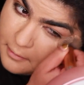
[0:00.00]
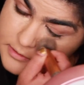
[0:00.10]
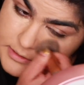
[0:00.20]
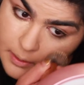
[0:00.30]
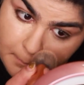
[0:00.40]

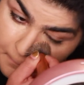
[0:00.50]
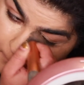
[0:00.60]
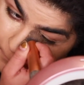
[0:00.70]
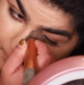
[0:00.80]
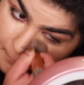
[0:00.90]
So
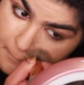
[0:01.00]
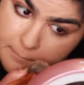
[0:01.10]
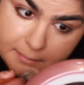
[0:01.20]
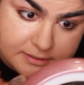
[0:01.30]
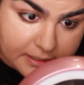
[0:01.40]

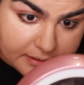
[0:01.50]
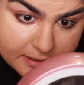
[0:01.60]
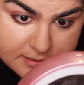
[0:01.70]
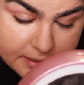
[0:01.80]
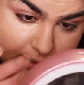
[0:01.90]
that's kind of
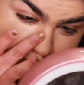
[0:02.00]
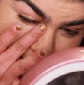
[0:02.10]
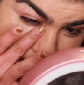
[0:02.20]
nice, I guess.